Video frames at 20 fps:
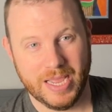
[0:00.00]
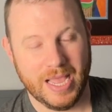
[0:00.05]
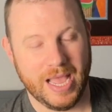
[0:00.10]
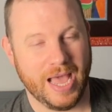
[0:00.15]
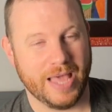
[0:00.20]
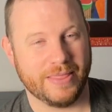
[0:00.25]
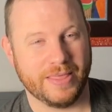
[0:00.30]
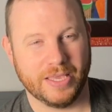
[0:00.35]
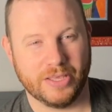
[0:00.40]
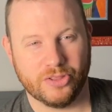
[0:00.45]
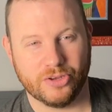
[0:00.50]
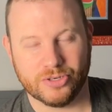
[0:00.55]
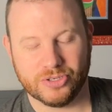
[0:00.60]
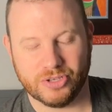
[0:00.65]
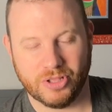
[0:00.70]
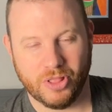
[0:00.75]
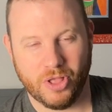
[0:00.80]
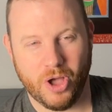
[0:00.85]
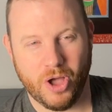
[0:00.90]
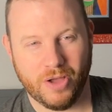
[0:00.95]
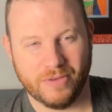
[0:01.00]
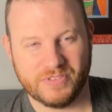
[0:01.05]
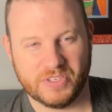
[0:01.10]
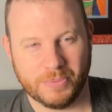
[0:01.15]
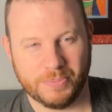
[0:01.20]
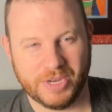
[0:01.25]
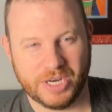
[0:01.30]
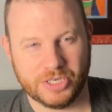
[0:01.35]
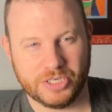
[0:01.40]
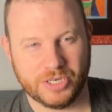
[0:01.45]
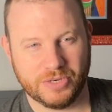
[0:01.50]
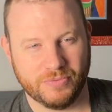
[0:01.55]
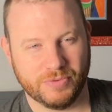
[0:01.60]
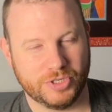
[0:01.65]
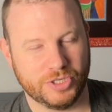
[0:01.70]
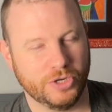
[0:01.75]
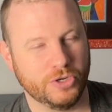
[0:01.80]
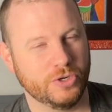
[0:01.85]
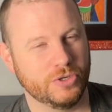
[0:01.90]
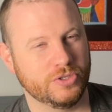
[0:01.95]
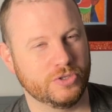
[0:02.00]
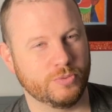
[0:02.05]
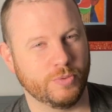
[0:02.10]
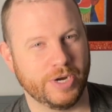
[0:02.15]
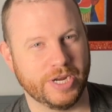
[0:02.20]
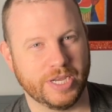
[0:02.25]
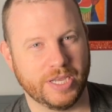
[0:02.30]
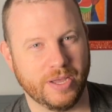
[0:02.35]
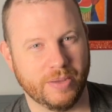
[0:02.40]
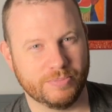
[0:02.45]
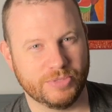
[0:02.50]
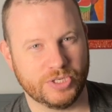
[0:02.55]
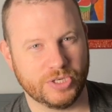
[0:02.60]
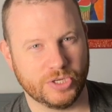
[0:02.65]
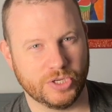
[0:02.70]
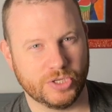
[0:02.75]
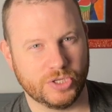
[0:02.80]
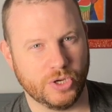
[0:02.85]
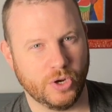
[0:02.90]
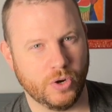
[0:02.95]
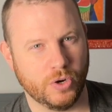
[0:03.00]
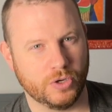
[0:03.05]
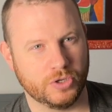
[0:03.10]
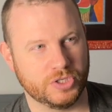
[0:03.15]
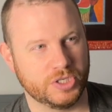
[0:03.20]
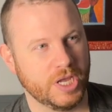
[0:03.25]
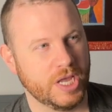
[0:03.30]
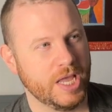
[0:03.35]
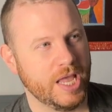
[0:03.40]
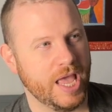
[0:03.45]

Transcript: I think there's a law of diminishing returns when it comes to guitars.